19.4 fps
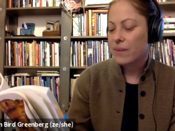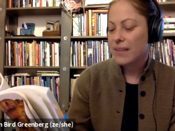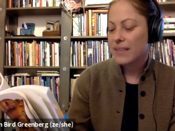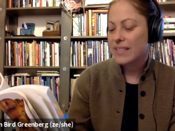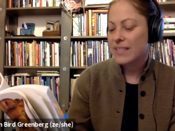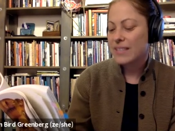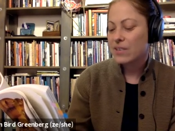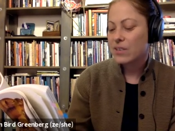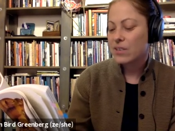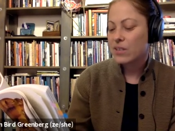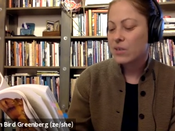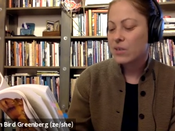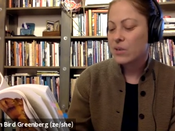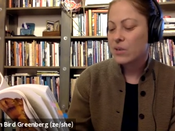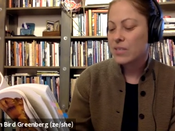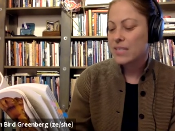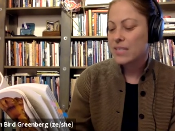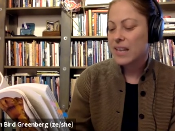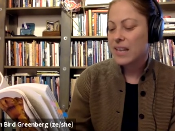past their
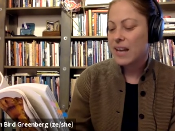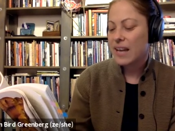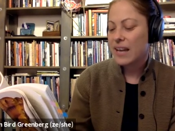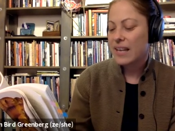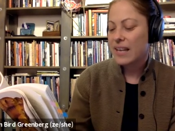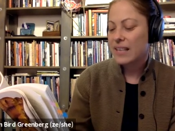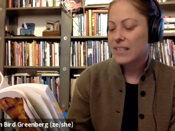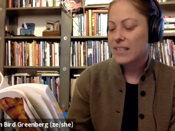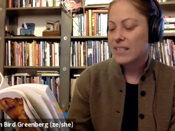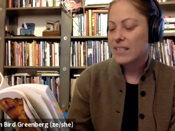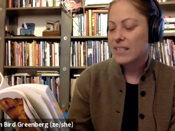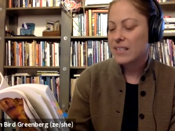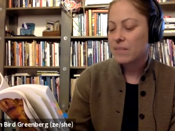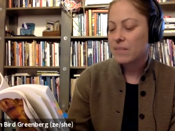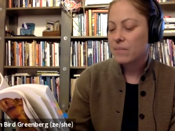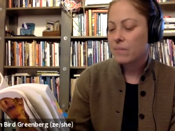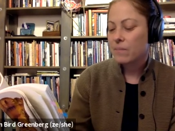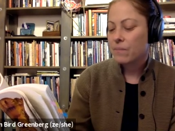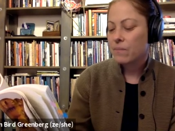closed eyes.
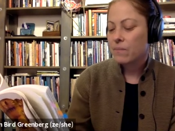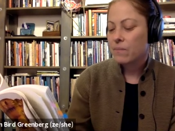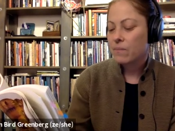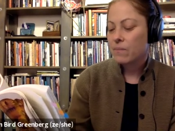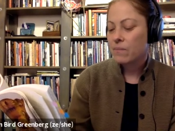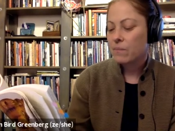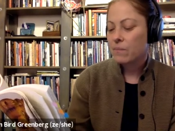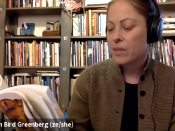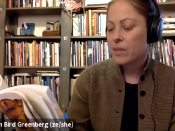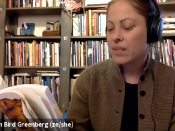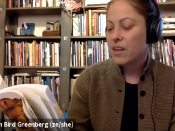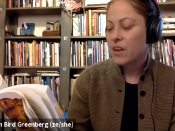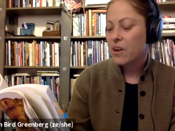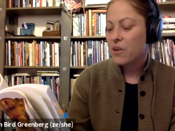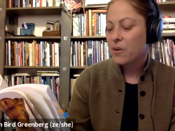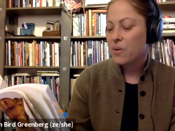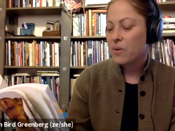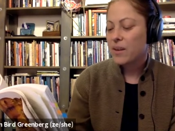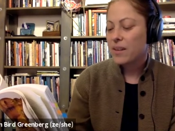But
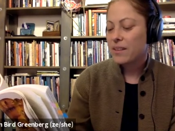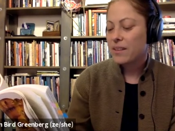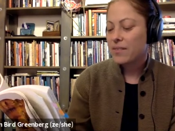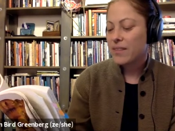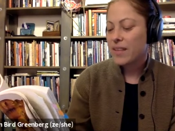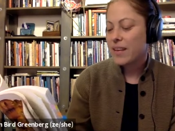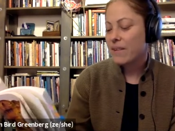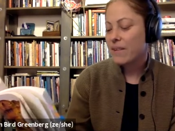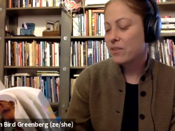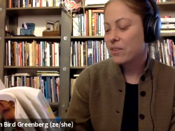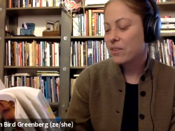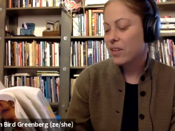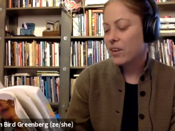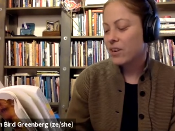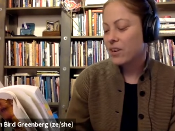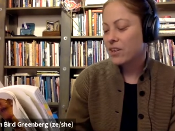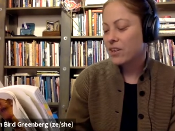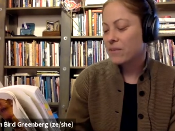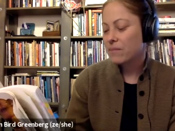lo, they never
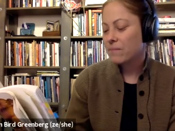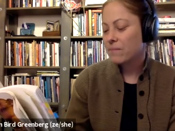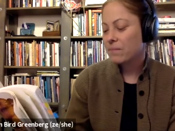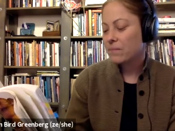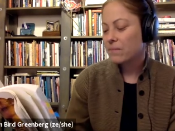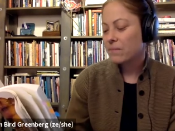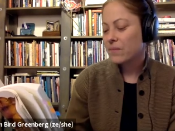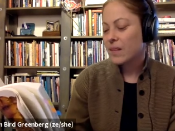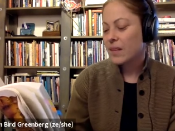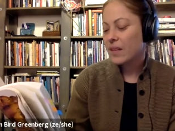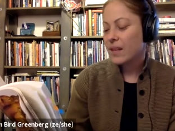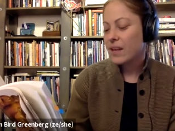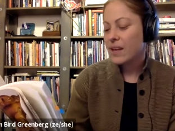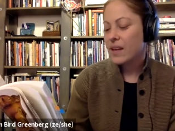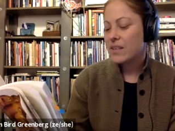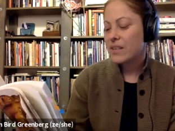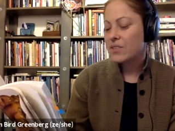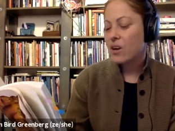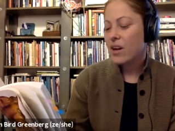learn.
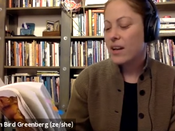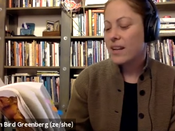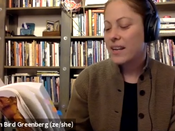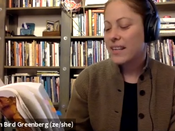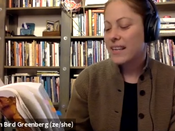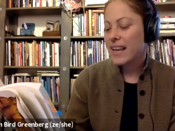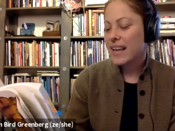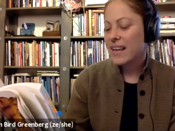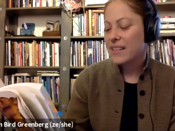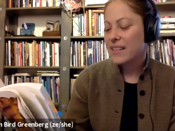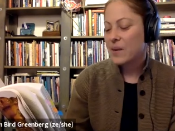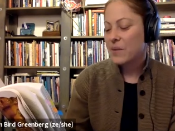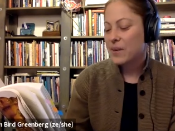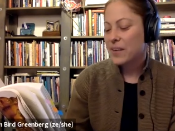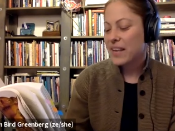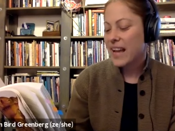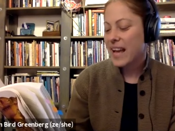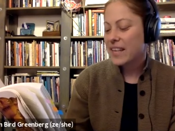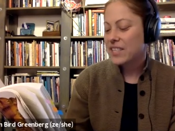At dawn again, they
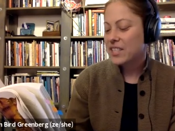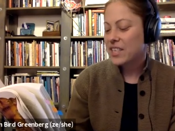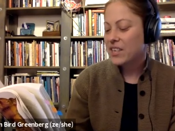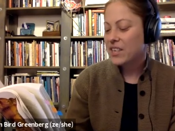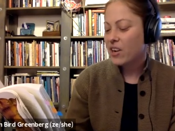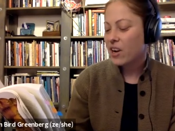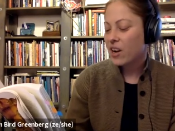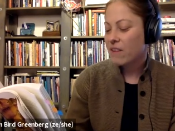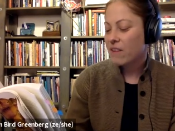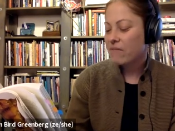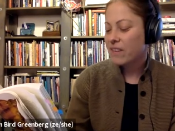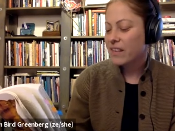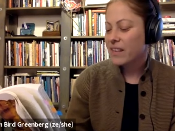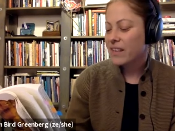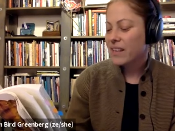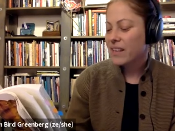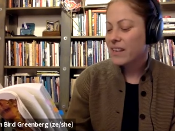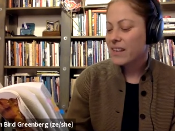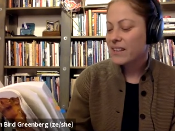were cadging
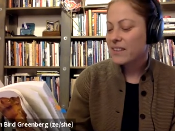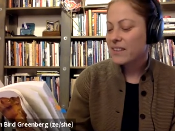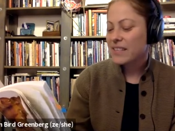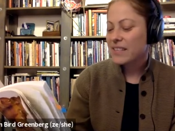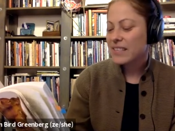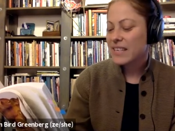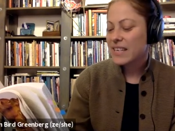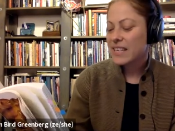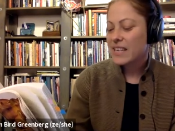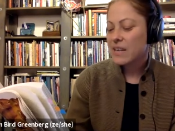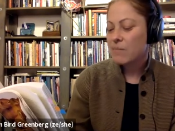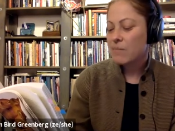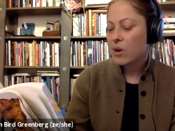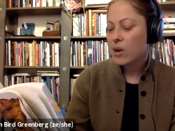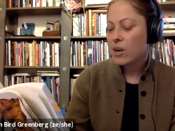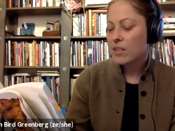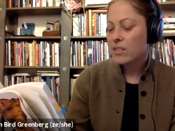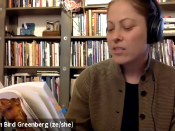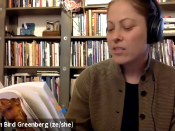coffee, then kicking
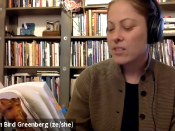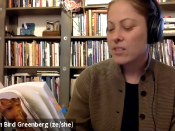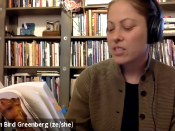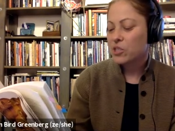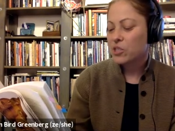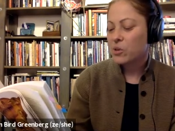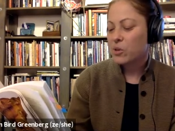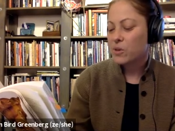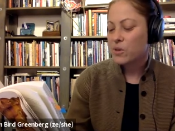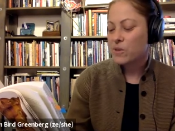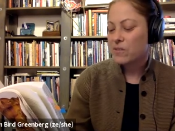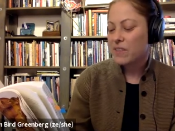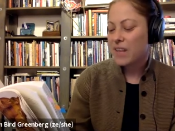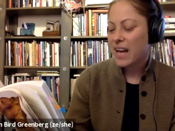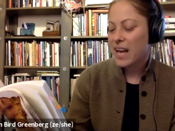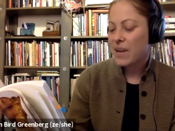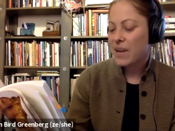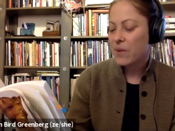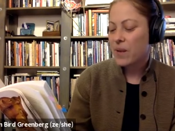moss on the shoulder of the
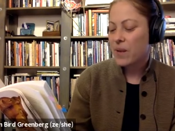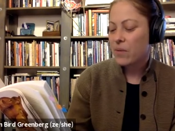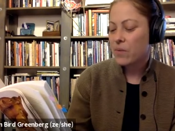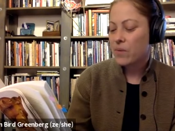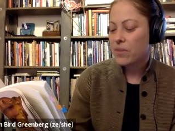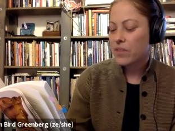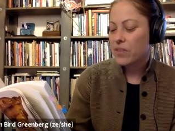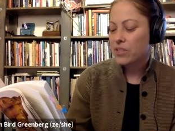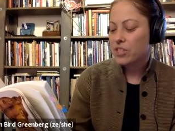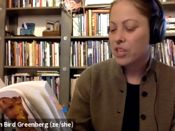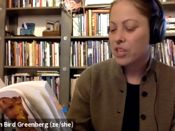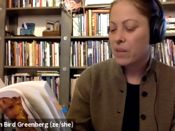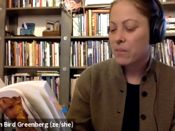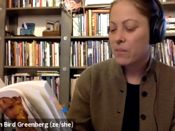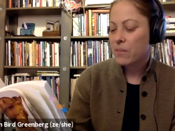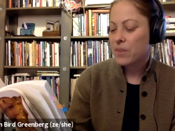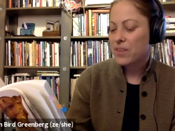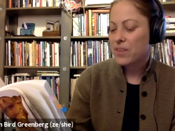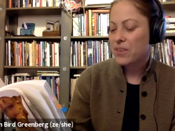highway with their, sh-
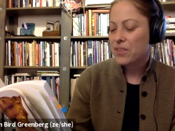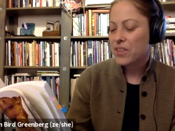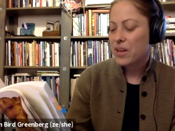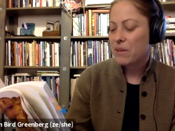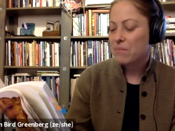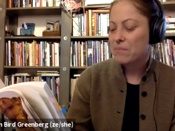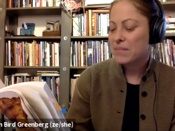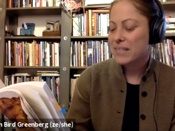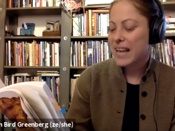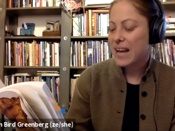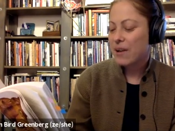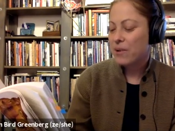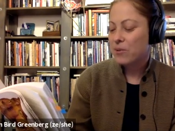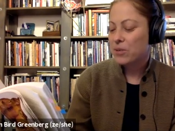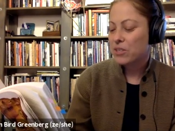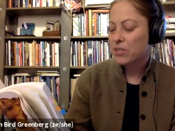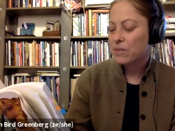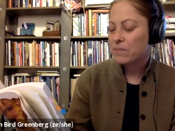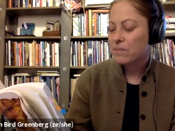with their thumbs
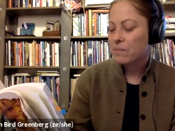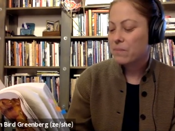out.